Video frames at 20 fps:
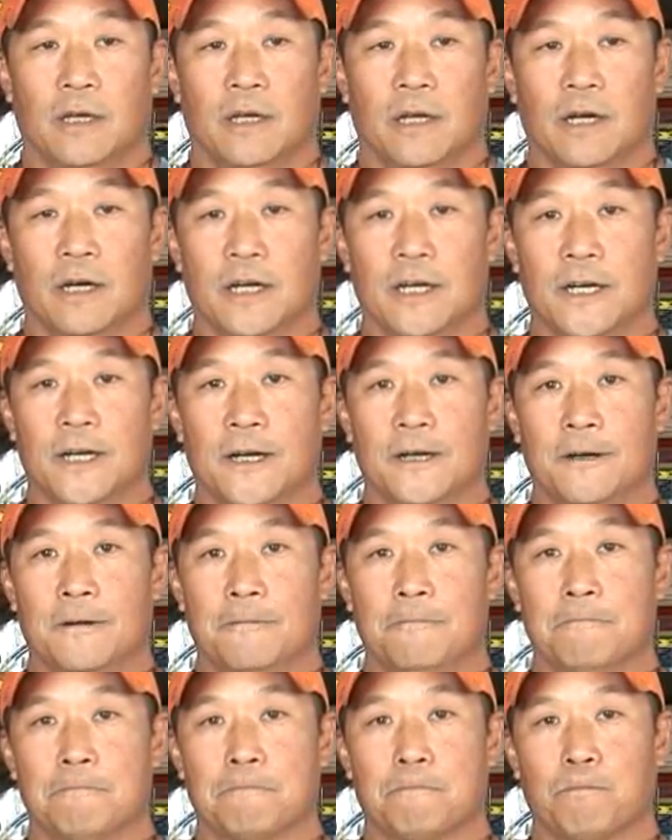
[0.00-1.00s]

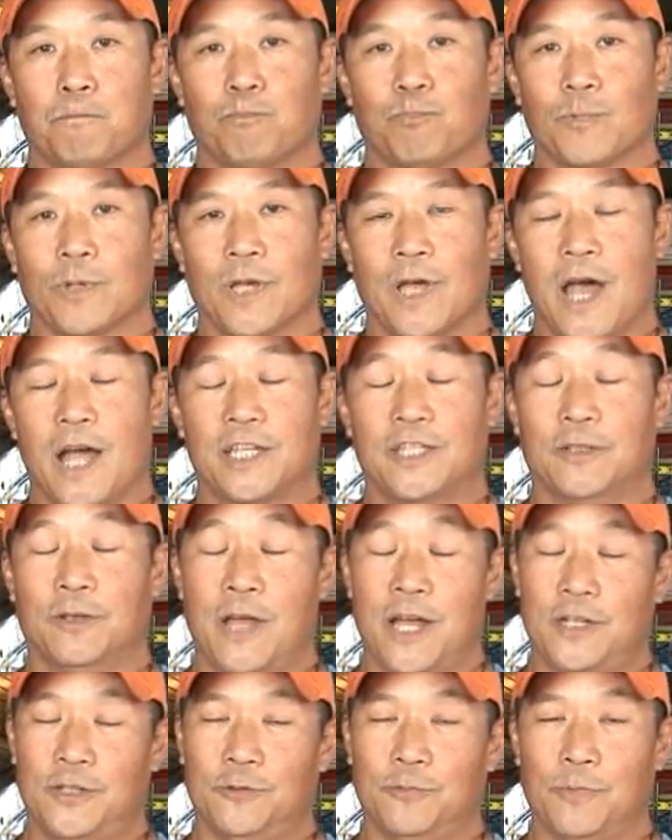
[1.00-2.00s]
and actually
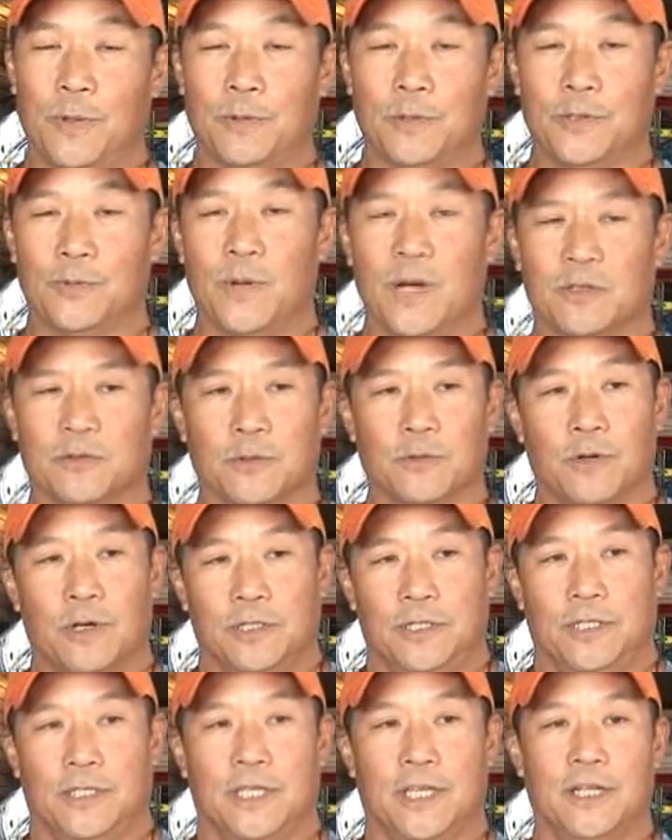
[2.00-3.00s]
my response was, why
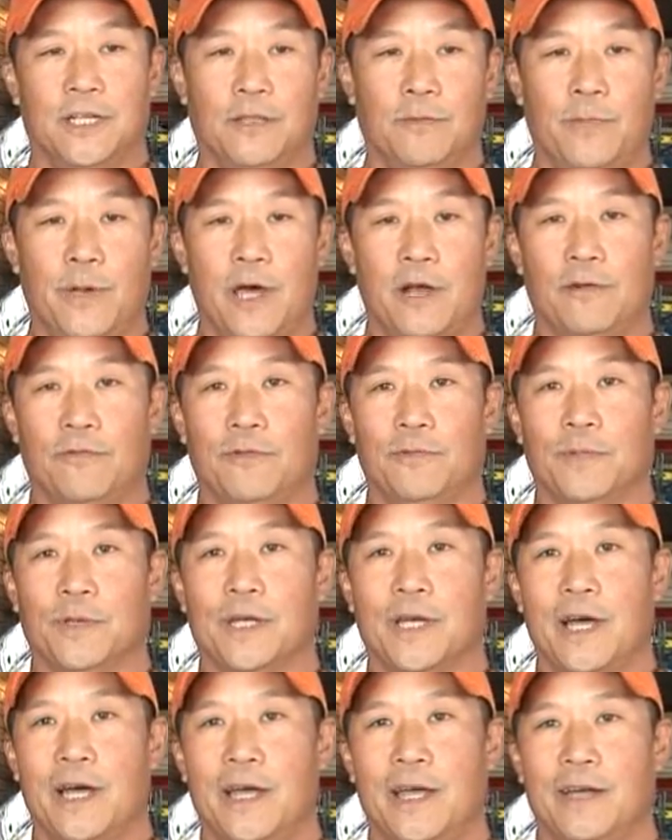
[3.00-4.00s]
don't you just get another paddle from the
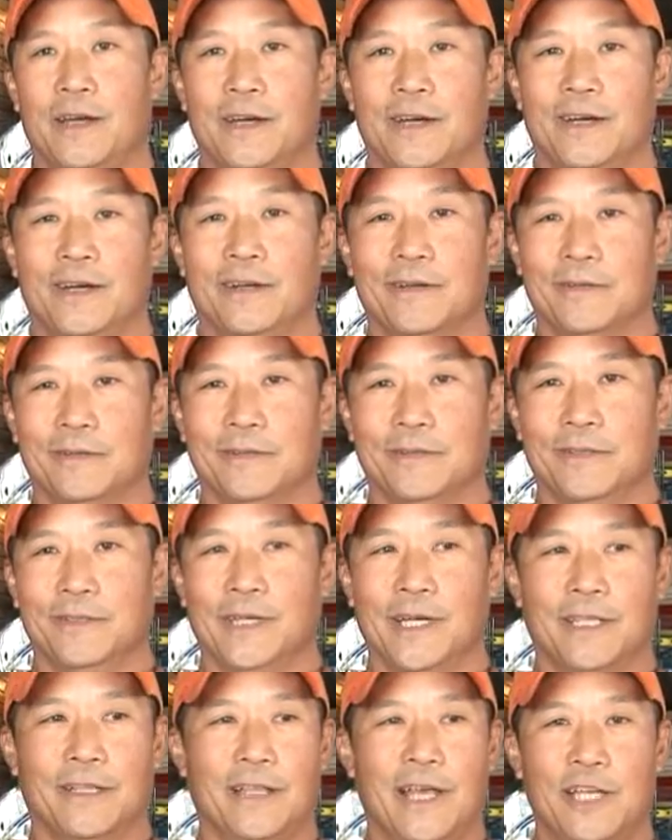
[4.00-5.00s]
guy you
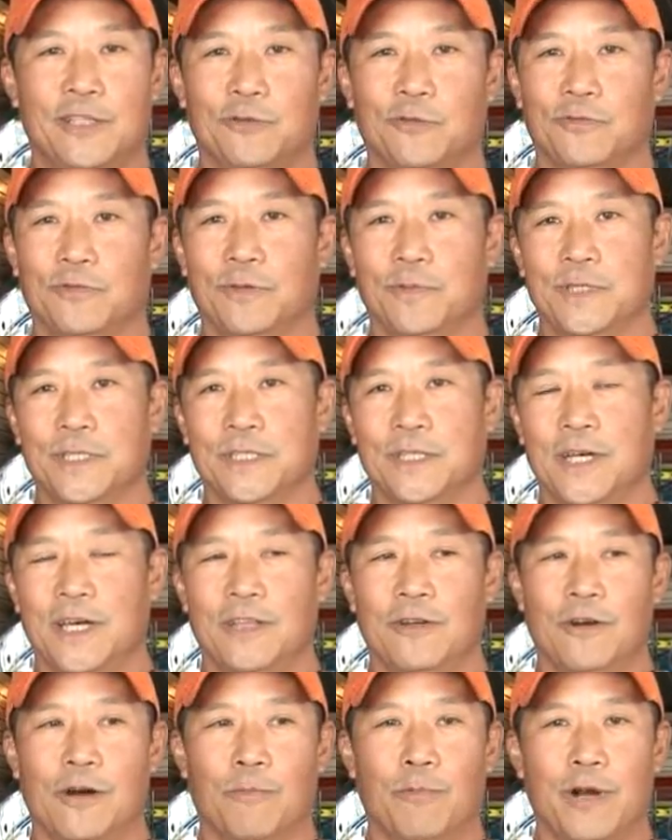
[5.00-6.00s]
got the last one from? He said, no,
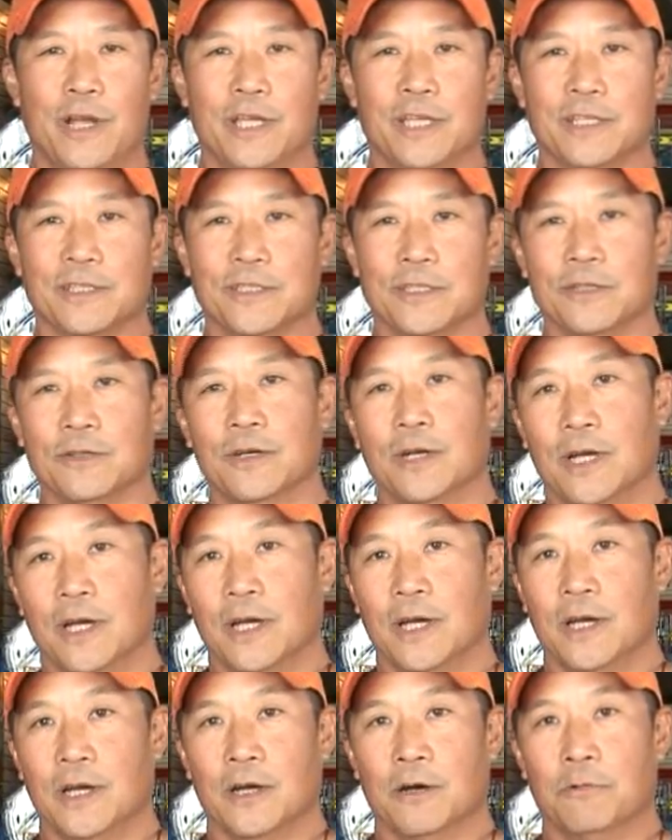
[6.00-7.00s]
they're all breaking. So
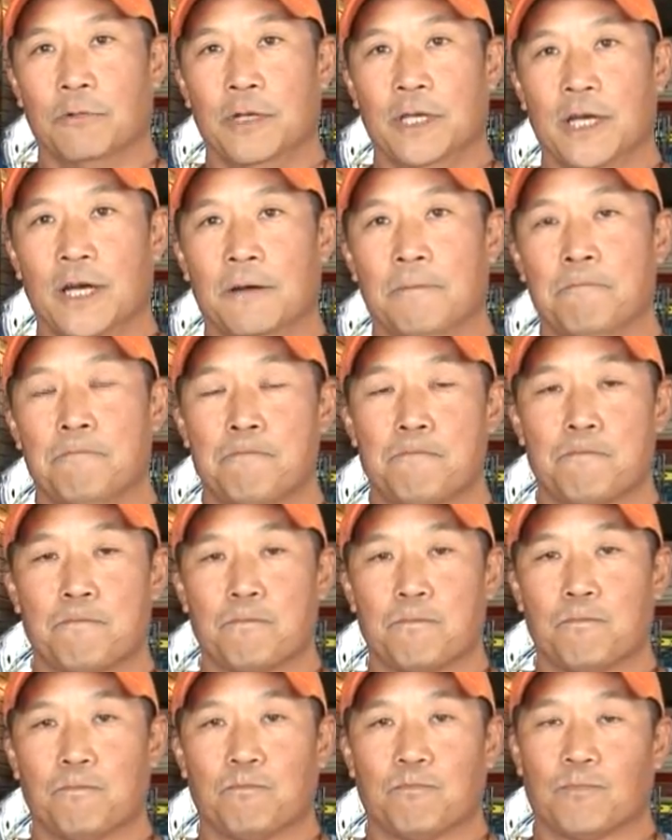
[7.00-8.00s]

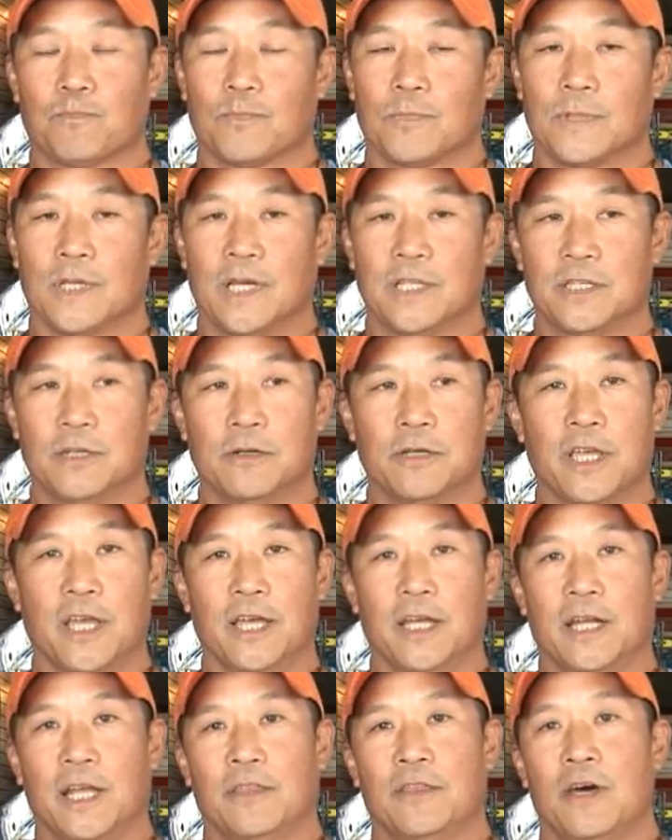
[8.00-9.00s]
I said,
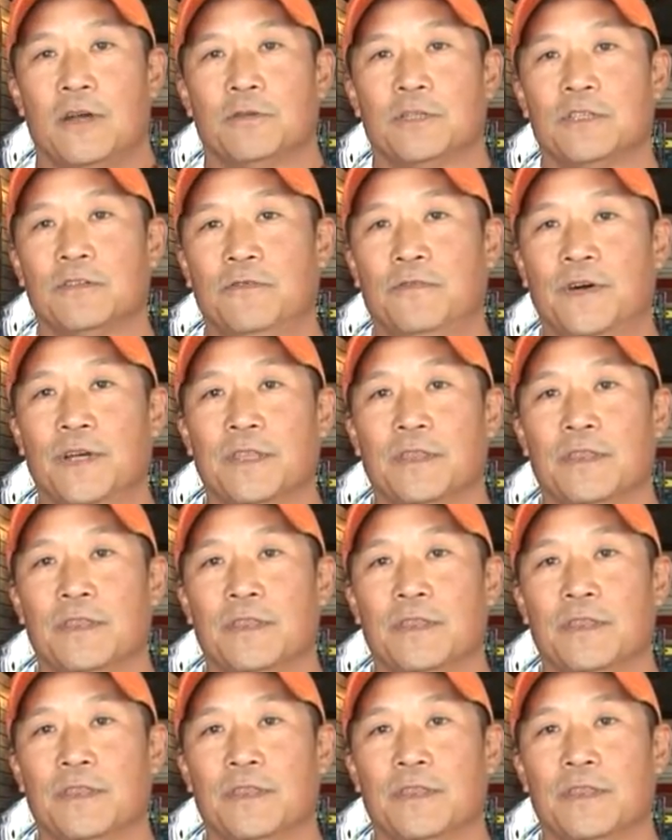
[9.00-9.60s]
okay, and I thought it was a fun